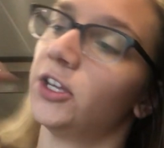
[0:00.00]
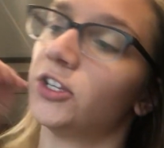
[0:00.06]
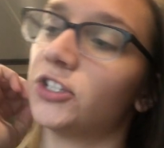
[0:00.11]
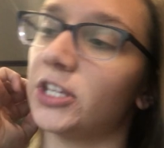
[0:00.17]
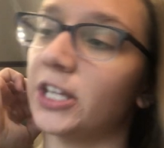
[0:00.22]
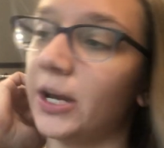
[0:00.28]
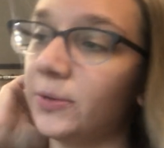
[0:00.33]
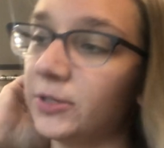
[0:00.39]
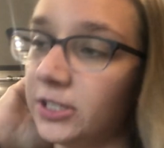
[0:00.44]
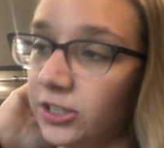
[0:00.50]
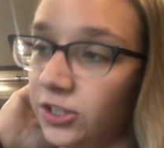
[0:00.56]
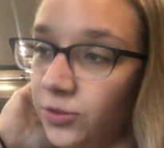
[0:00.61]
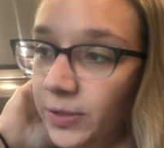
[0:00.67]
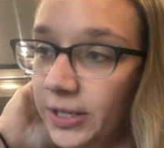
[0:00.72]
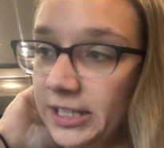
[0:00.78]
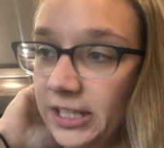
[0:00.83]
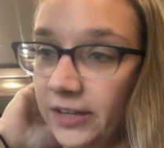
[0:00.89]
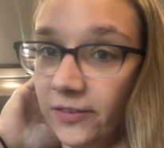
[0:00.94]
So that was on the
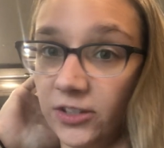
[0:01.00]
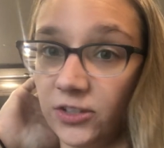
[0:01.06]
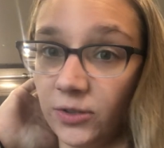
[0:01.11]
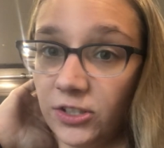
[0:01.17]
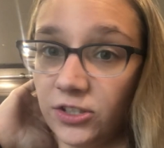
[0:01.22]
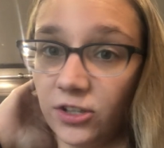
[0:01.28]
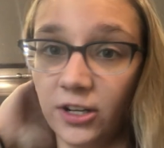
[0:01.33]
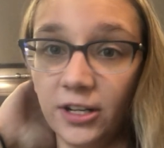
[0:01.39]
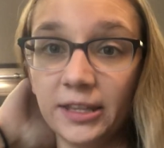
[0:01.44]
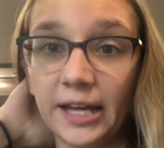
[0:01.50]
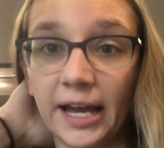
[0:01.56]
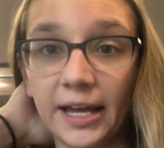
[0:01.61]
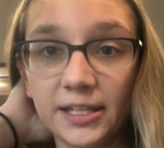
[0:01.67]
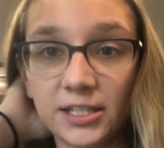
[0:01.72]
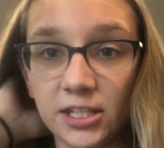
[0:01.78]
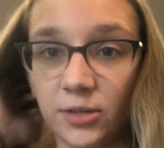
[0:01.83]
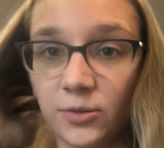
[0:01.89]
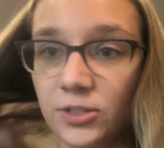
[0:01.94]
27th, so I started
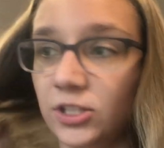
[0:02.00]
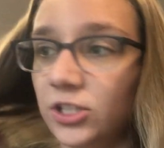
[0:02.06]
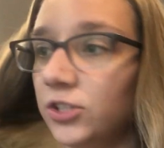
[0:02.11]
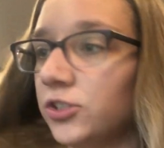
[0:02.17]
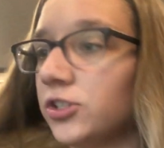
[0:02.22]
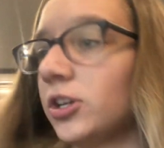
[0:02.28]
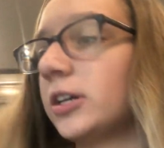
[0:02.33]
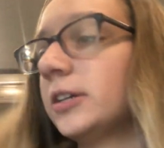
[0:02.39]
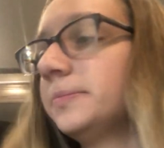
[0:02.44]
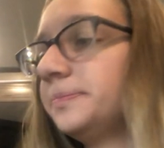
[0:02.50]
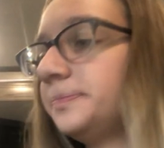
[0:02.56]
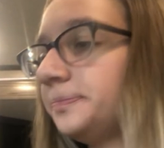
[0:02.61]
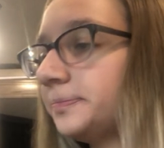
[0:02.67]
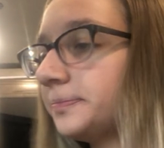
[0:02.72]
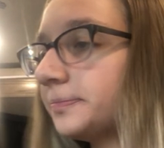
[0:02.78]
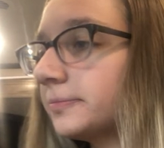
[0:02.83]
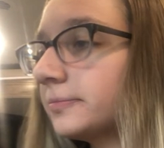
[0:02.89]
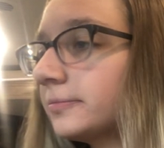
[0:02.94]
that, so that was a new start.
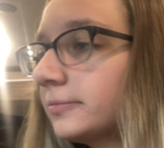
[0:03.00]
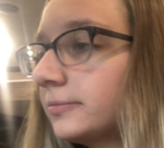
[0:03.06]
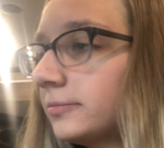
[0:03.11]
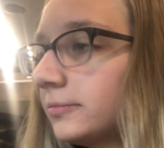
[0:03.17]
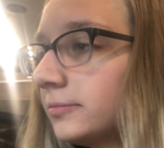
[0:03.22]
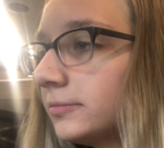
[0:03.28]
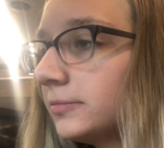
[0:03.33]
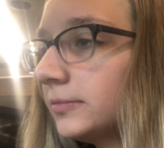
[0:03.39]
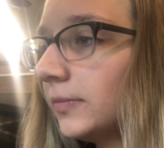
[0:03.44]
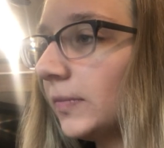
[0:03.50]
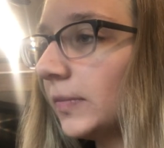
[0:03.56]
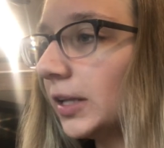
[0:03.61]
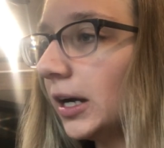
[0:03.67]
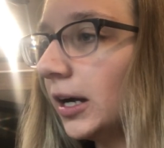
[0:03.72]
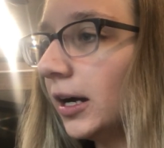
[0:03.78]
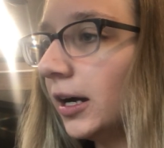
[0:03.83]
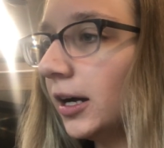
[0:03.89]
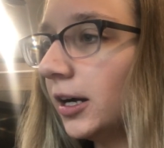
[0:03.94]

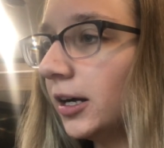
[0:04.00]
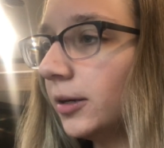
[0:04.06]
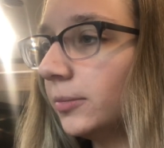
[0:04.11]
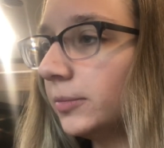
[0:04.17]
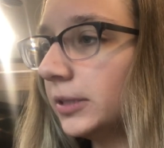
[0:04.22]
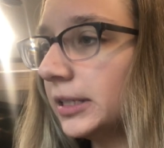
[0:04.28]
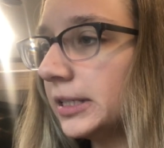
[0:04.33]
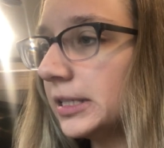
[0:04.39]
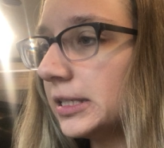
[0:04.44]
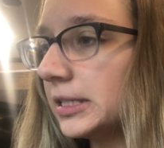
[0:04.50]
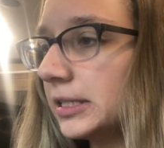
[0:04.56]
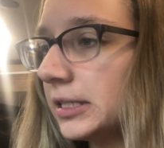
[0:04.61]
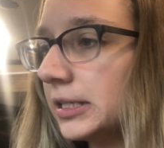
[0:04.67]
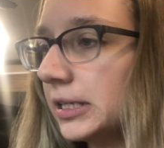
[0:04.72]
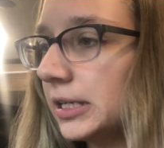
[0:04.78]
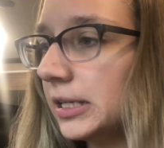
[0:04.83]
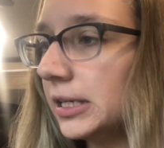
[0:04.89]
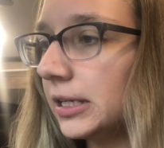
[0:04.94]
Let's
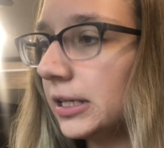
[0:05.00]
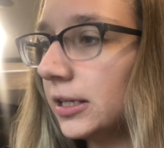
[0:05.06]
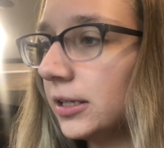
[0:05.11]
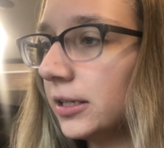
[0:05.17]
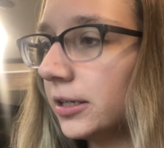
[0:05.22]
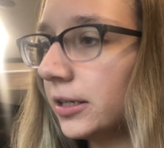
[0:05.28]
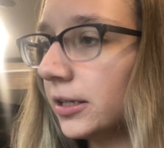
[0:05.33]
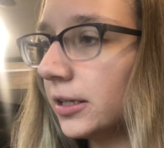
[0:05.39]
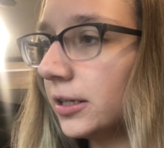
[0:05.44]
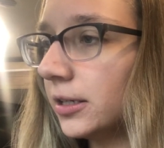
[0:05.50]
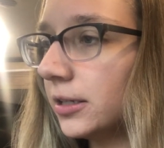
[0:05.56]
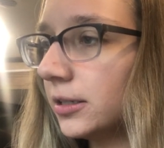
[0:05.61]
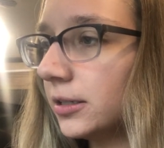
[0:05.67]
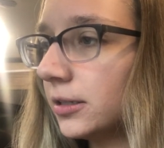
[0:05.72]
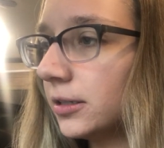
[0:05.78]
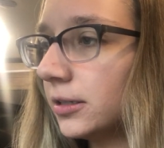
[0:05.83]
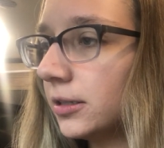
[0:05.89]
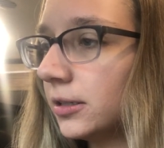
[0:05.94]
see here.
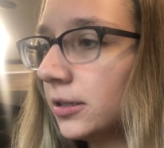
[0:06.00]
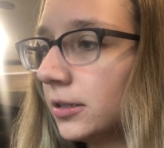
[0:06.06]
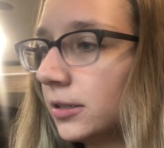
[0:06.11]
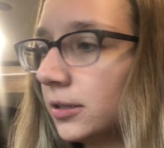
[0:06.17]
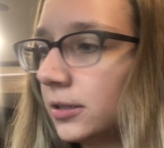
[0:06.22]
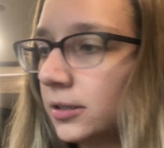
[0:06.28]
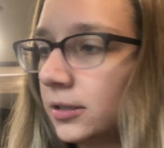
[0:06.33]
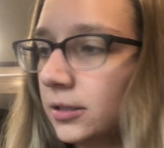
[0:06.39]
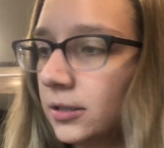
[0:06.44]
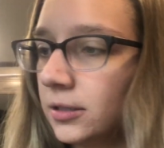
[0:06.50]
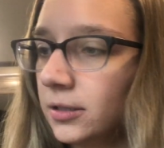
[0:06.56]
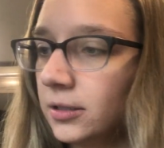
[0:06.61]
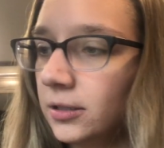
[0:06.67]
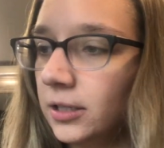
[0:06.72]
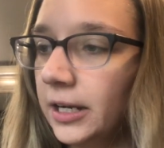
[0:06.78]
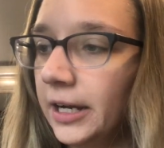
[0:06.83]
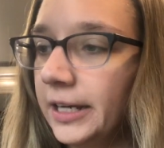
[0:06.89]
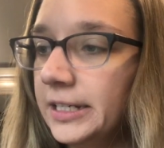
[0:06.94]

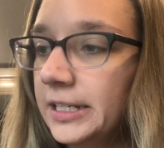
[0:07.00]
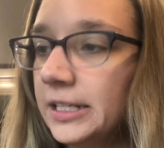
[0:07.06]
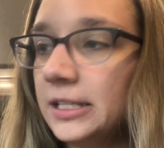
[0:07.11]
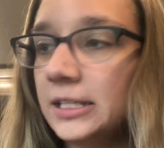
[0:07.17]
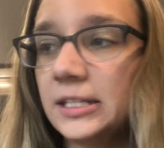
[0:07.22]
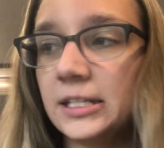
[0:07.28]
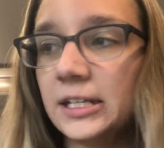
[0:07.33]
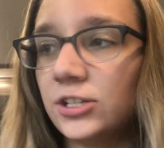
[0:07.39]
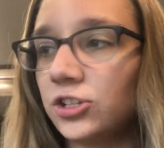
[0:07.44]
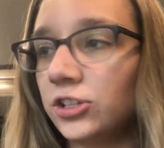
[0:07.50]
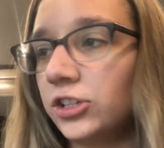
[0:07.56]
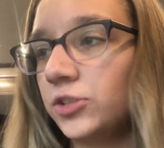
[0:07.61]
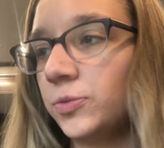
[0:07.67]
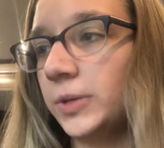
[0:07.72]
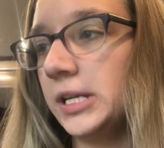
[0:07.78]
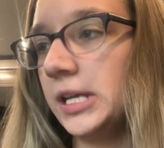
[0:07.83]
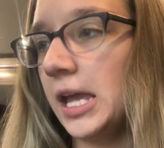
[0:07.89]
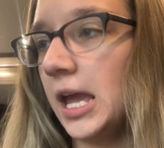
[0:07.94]
I didn't stitch on the
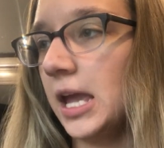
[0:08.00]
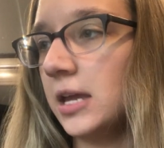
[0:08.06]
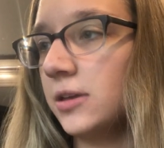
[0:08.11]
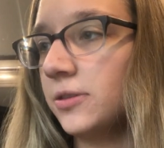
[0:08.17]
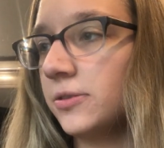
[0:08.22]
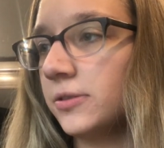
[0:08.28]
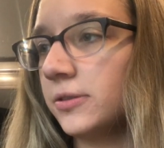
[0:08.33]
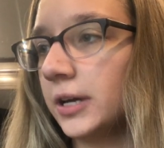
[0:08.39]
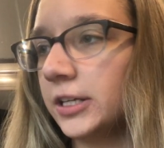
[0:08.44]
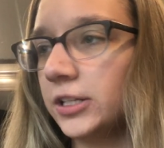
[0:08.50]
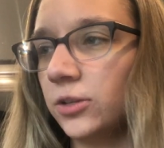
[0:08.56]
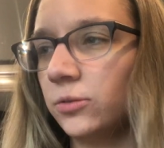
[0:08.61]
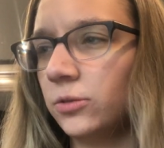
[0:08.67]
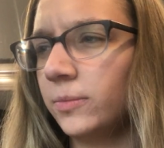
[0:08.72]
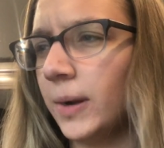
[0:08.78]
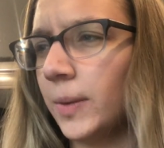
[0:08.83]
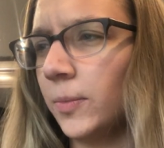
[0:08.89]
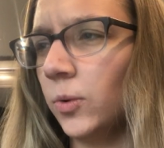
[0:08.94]
28th. I
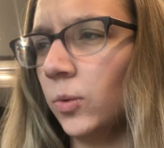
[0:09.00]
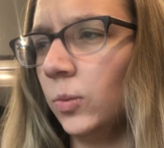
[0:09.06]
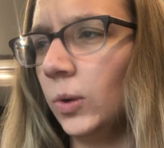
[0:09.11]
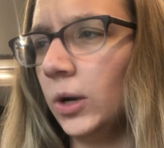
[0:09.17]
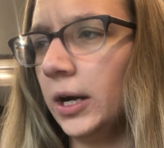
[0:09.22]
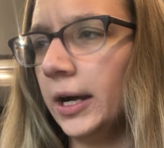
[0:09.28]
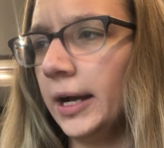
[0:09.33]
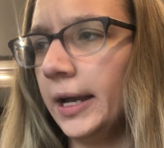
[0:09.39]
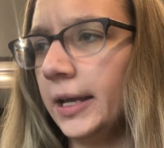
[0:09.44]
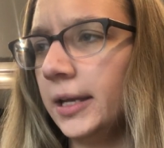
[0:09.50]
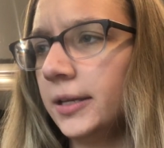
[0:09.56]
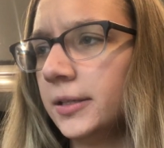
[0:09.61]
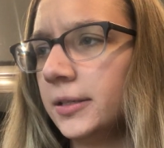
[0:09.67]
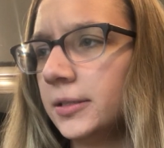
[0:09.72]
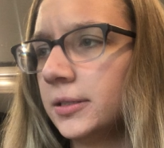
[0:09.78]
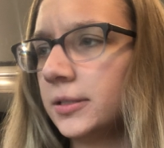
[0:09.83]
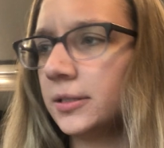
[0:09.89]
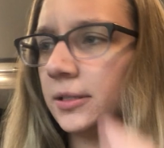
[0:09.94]
don't remember why.
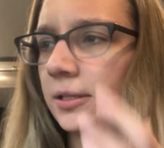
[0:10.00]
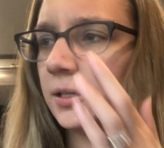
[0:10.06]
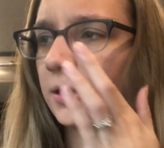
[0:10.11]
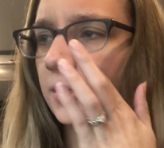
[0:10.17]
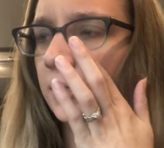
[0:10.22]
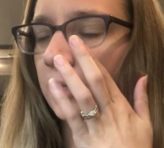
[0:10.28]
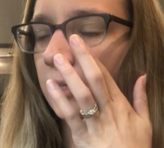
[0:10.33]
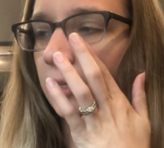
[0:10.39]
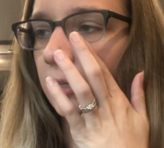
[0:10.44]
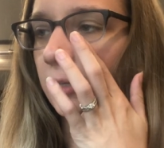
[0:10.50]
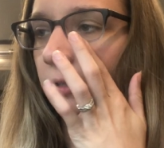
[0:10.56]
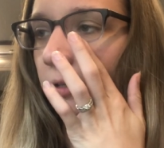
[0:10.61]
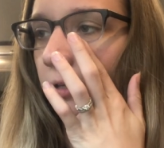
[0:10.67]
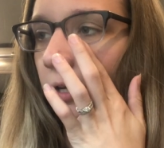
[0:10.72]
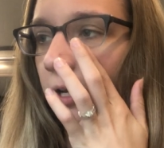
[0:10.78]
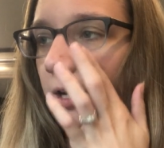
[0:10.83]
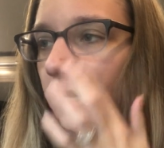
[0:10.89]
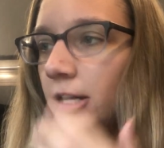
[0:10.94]

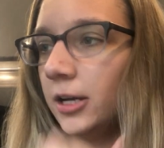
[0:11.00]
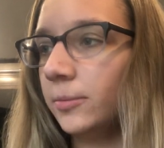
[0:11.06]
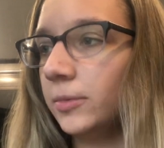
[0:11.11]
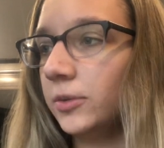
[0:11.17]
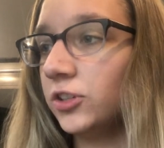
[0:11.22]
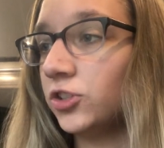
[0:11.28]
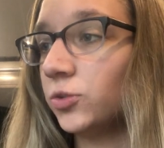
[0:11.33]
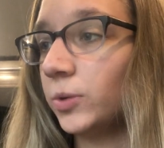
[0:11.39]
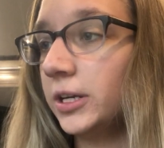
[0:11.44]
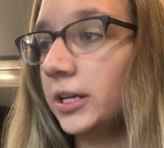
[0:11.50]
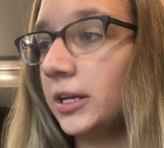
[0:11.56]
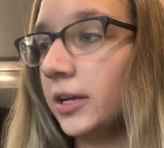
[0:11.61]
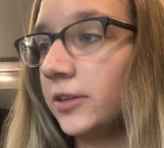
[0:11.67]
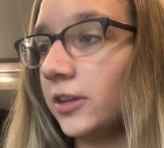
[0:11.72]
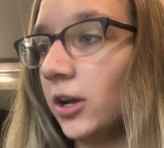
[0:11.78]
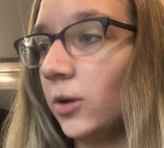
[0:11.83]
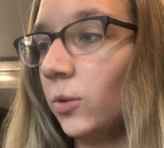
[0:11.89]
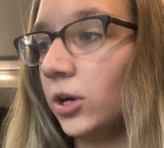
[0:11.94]
The
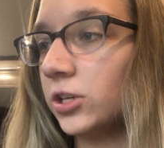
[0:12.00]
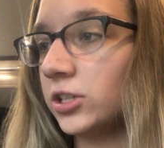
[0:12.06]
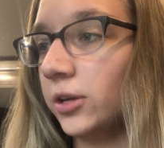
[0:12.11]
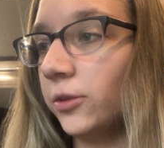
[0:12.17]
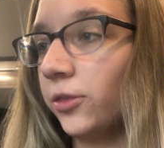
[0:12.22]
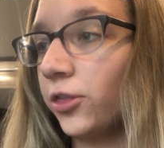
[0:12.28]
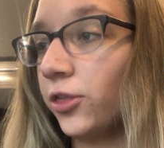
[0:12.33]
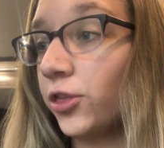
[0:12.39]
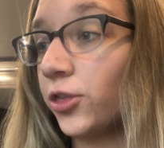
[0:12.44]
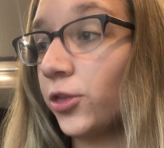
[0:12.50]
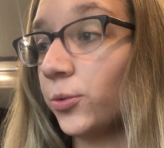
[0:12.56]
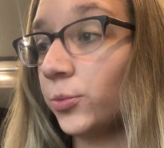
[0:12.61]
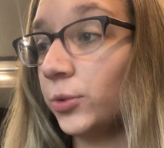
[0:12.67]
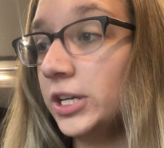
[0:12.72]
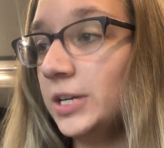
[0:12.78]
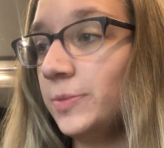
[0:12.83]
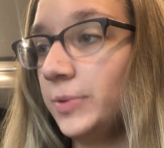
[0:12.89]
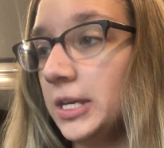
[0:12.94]
29th, I worked on
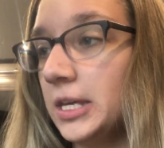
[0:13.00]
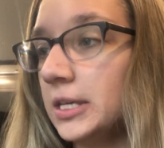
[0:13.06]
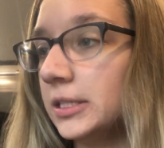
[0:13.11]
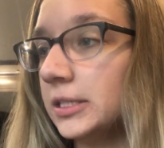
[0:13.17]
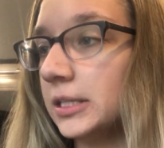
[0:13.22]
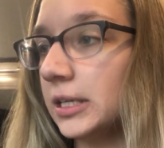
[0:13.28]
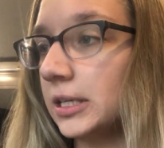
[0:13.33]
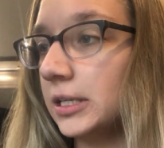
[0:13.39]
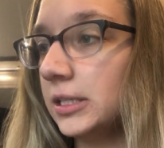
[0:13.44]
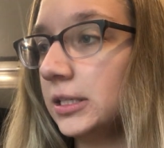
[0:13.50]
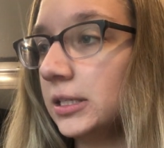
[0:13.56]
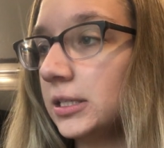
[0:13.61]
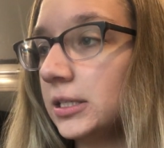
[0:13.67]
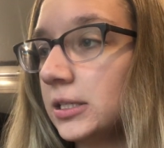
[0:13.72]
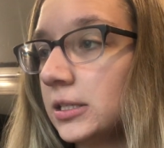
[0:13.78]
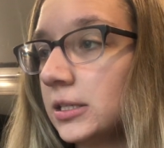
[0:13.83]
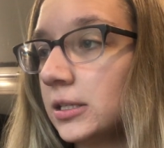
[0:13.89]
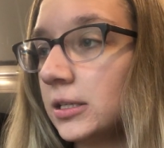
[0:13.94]
3
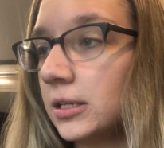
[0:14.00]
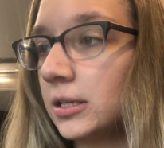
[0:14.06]
pieces.